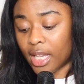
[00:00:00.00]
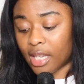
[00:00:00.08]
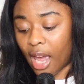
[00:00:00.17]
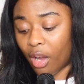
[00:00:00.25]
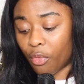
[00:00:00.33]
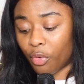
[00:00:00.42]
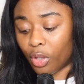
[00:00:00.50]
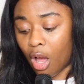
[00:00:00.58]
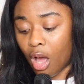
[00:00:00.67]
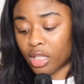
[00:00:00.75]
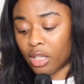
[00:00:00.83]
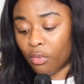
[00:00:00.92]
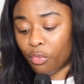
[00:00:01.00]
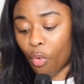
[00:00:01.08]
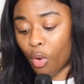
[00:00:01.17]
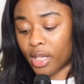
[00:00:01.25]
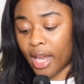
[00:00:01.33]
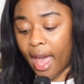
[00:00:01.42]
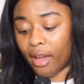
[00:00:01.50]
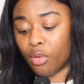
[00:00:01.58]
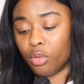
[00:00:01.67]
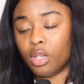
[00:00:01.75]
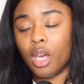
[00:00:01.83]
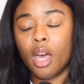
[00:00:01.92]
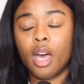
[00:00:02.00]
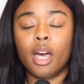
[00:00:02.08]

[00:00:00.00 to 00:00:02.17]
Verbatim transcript: a tackle for loss, and four tackles